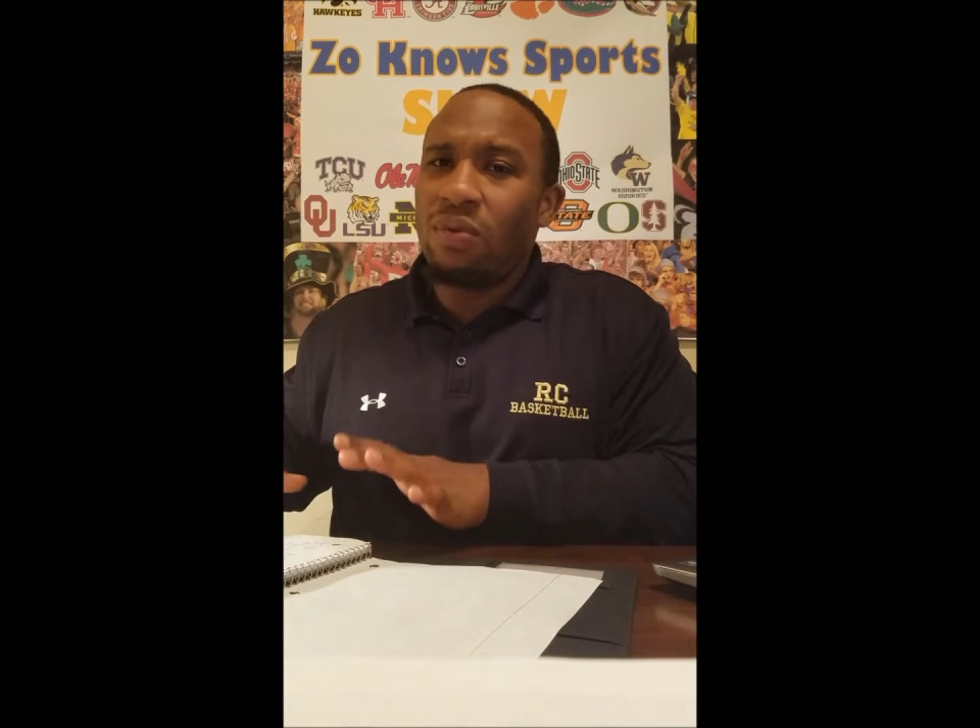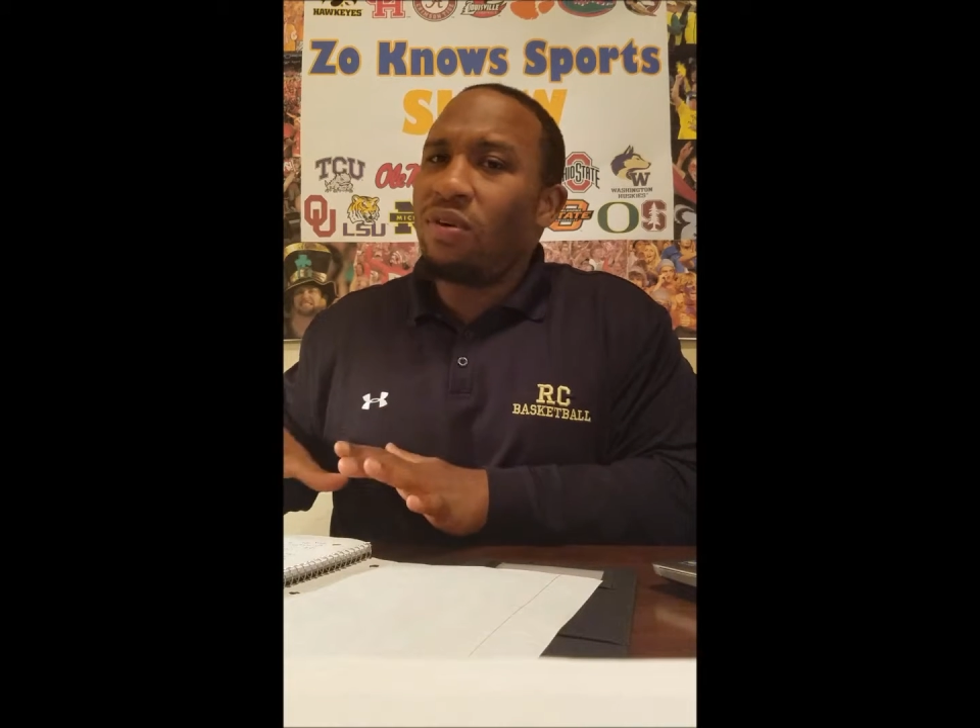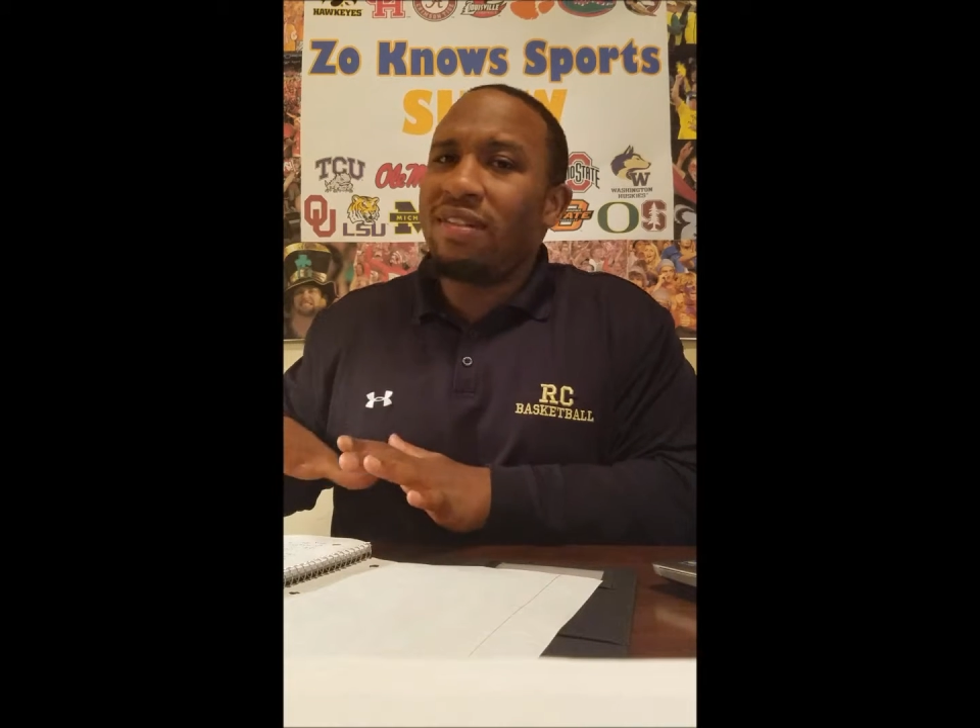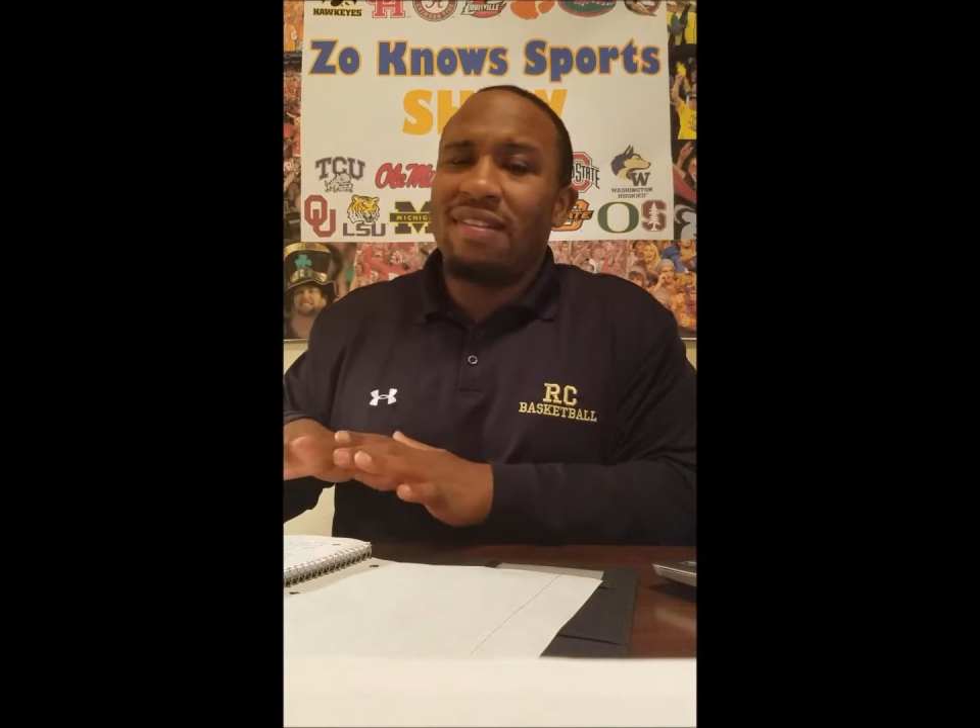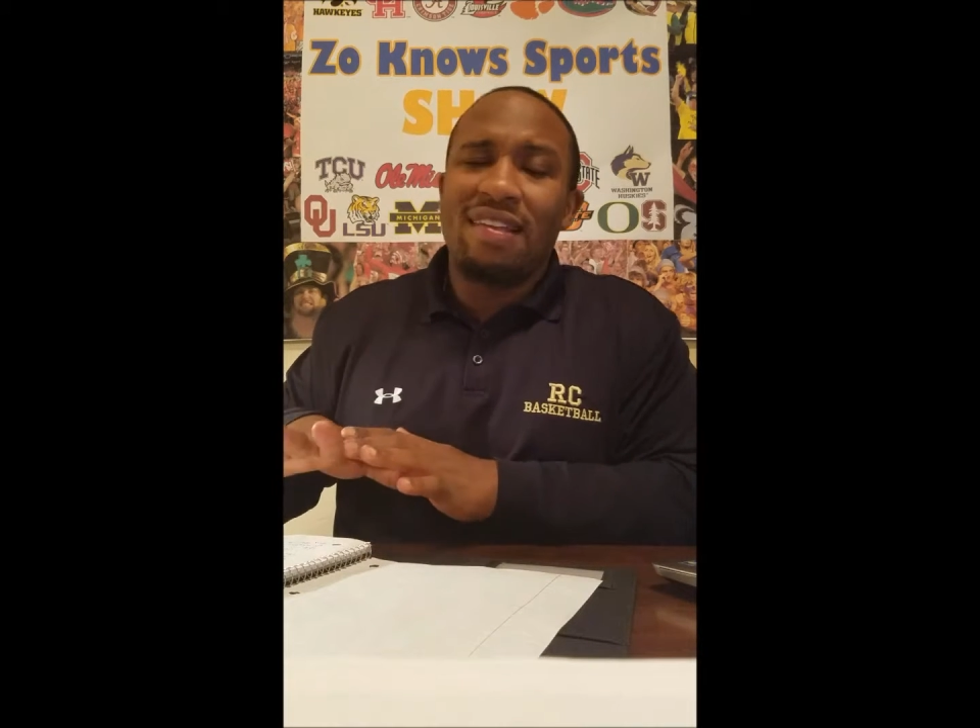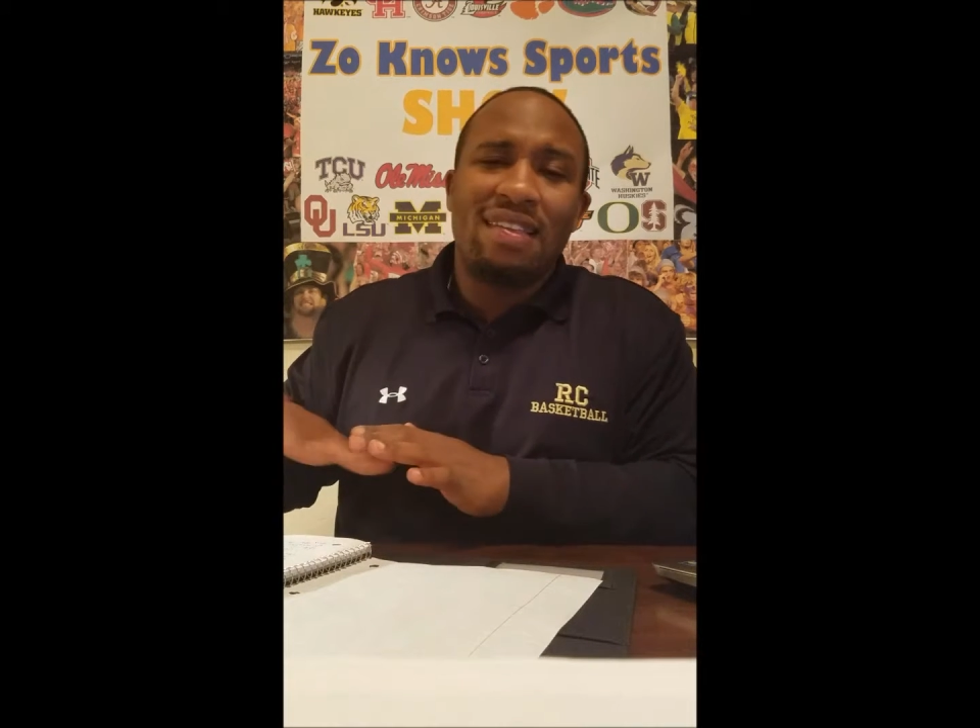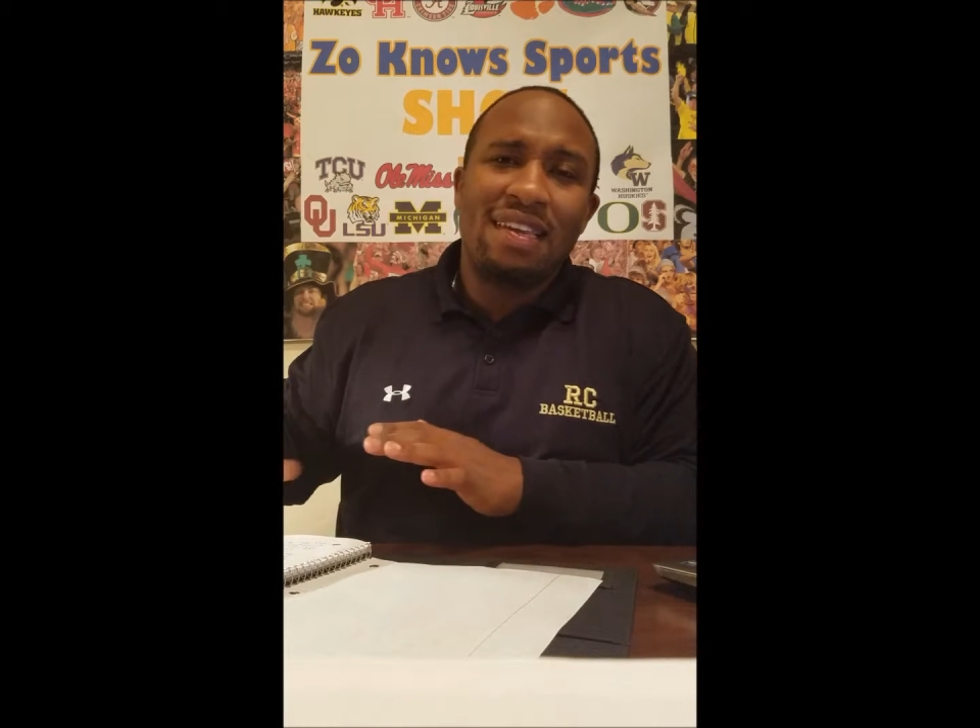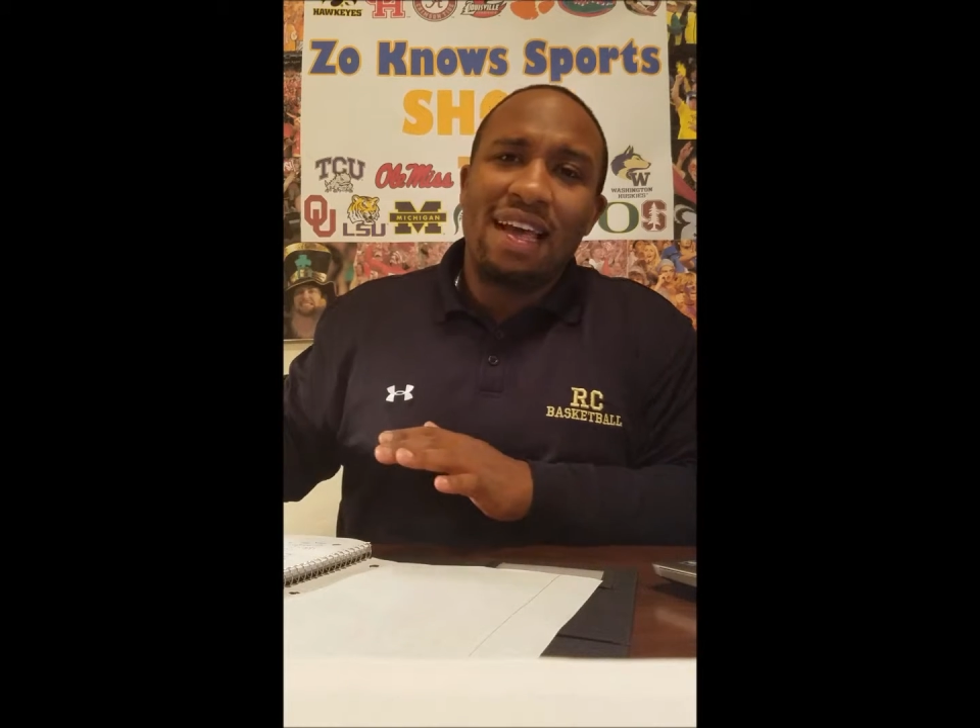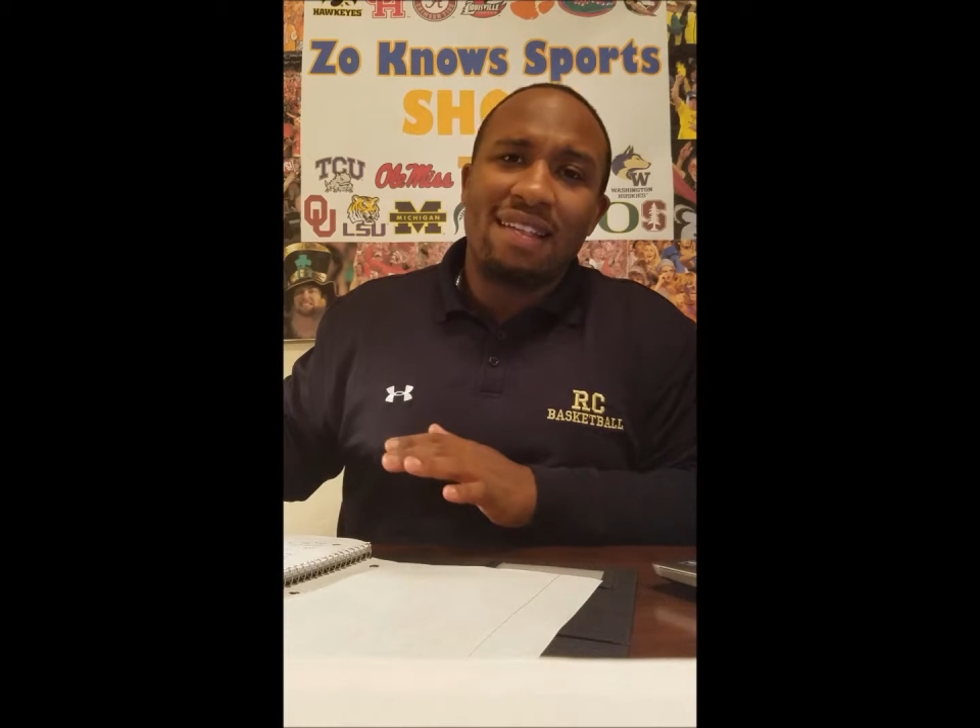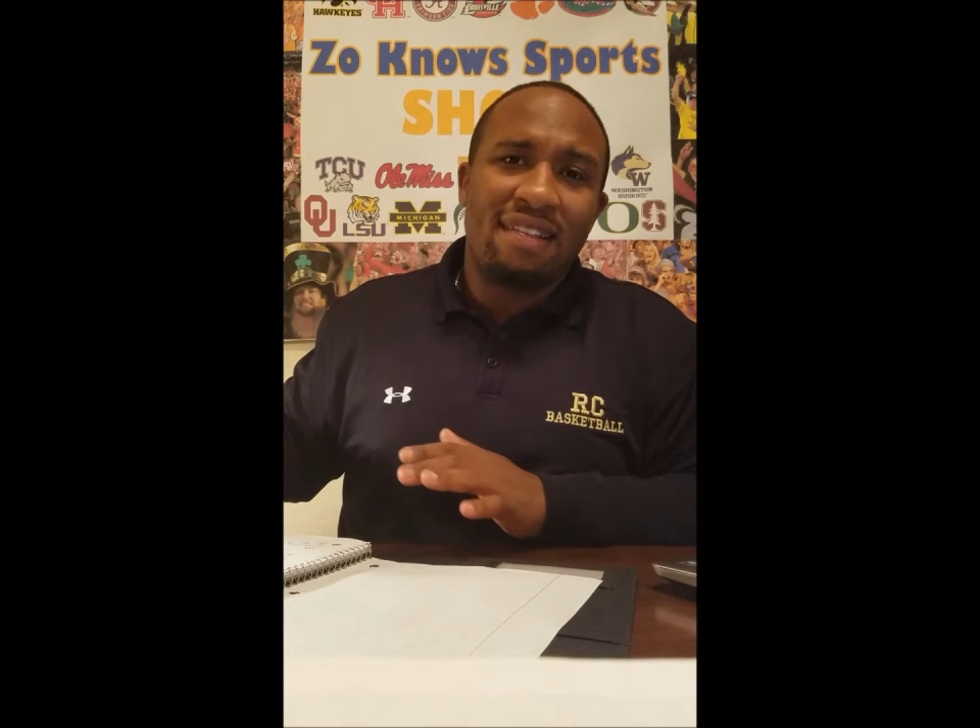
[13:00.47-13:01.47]
They won
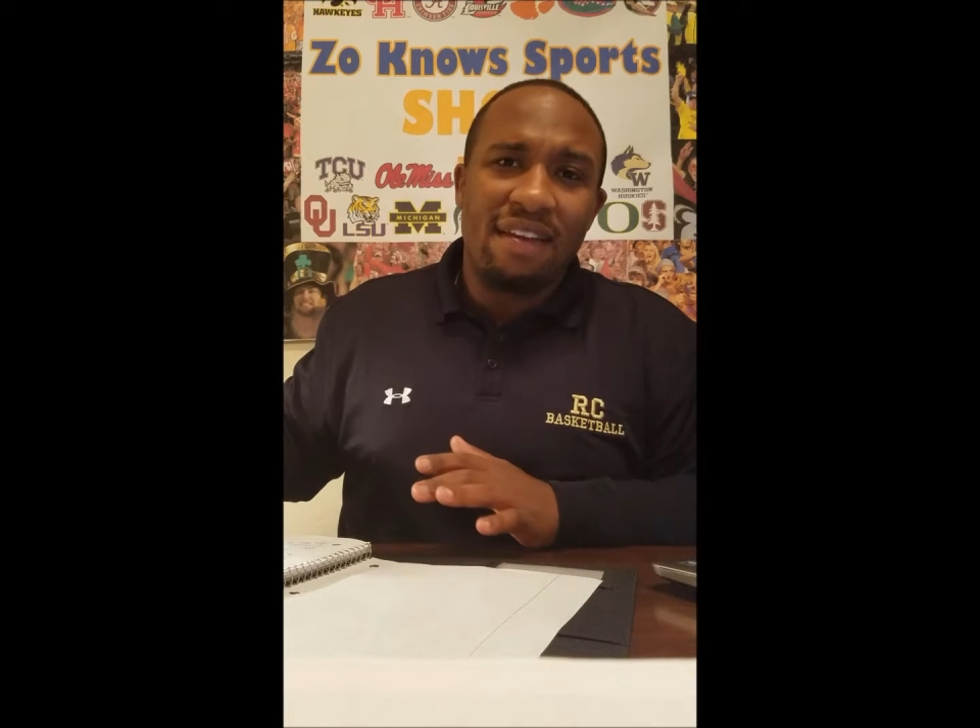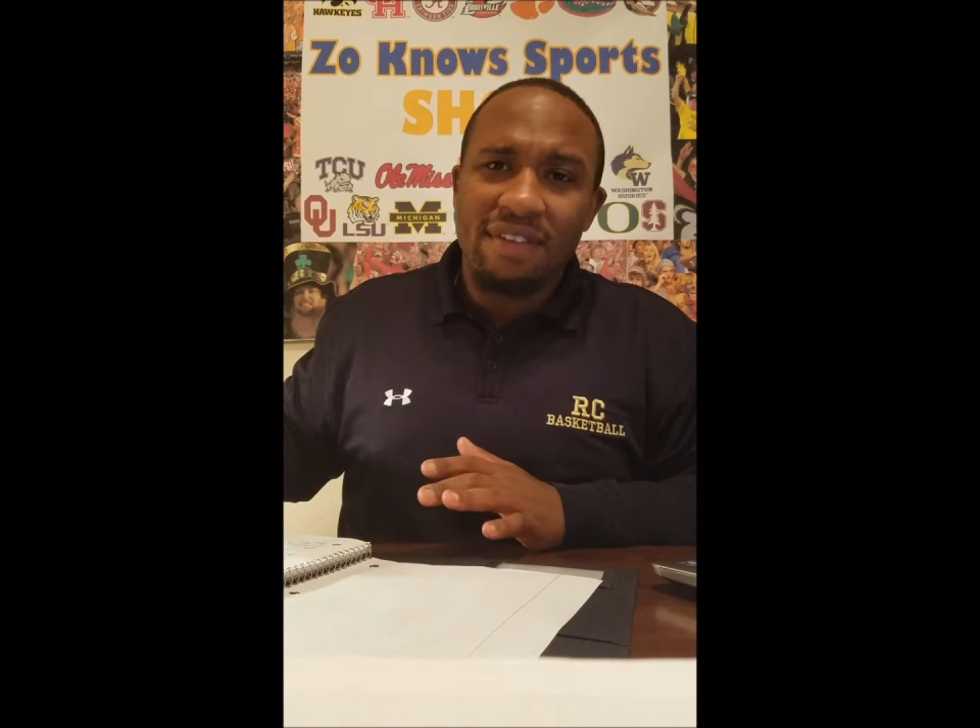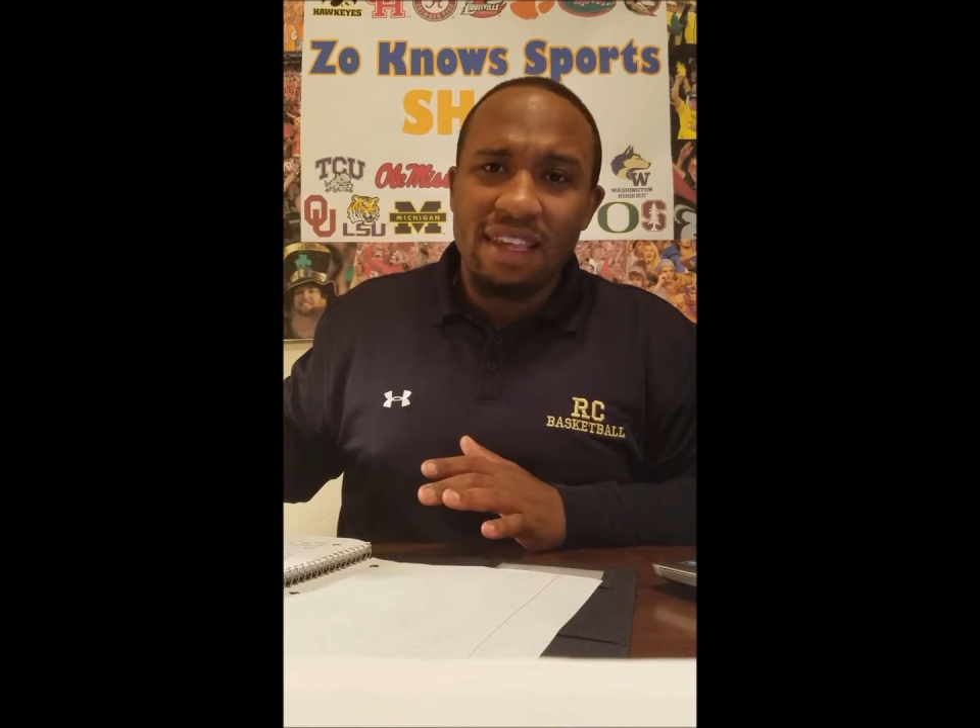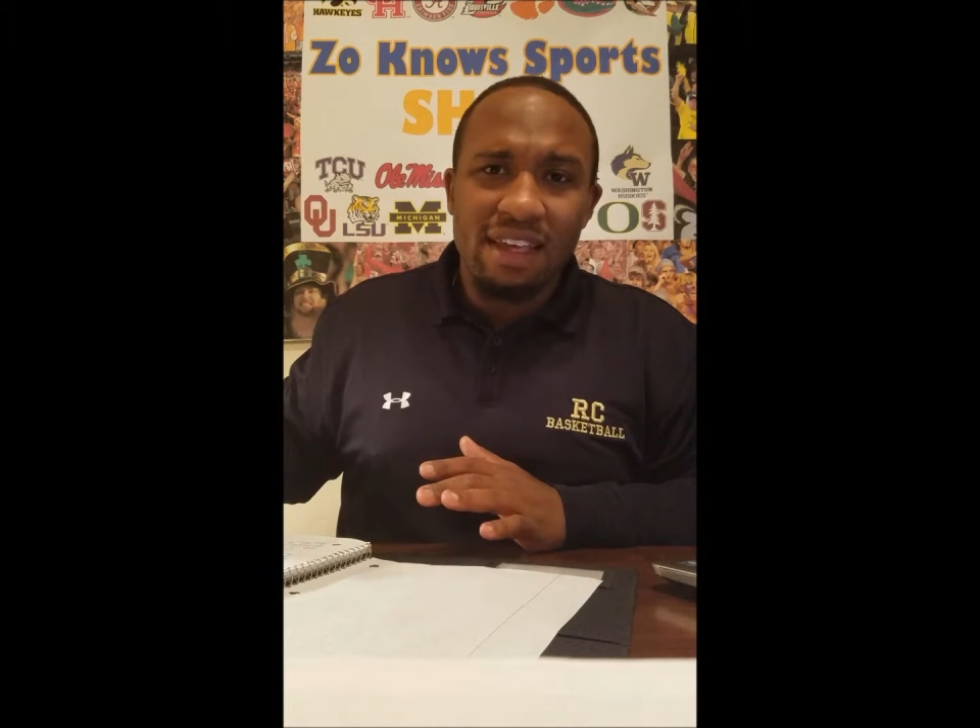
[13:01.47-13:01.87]
69-7